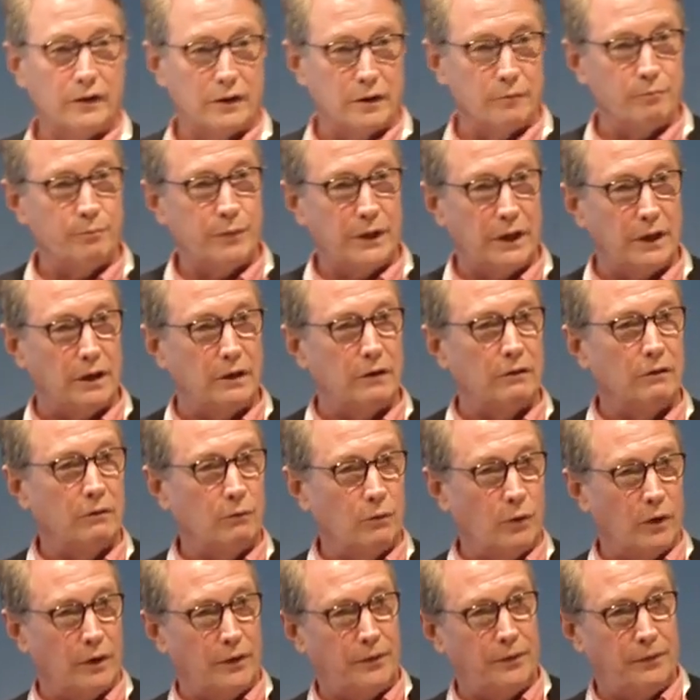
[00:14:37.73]
compete
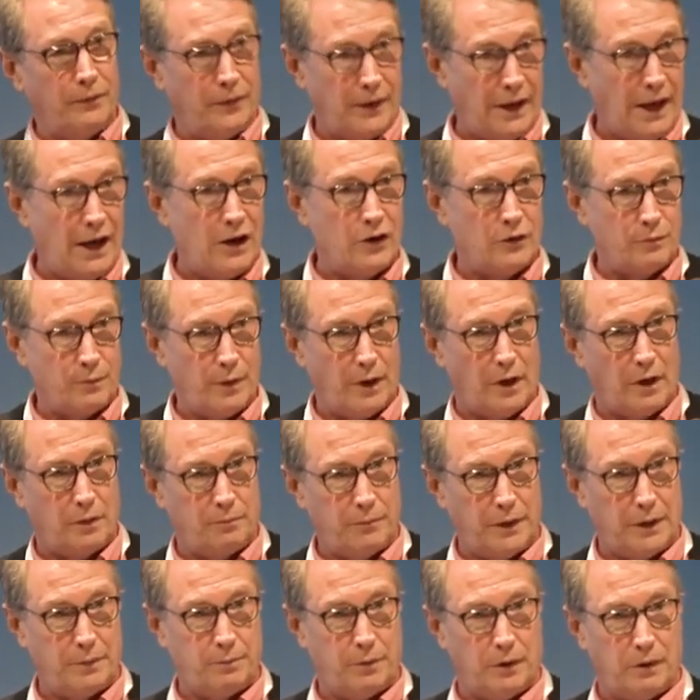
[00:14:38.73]
with the
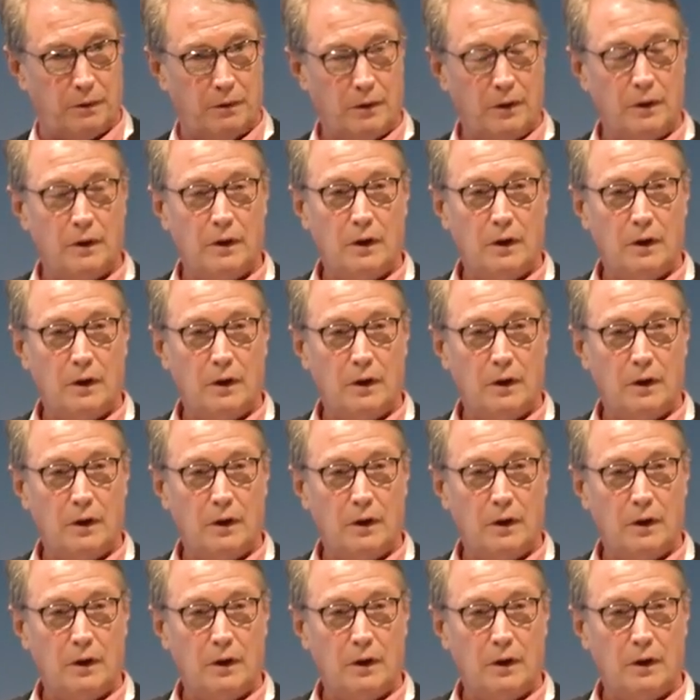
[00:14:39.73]
HPAL people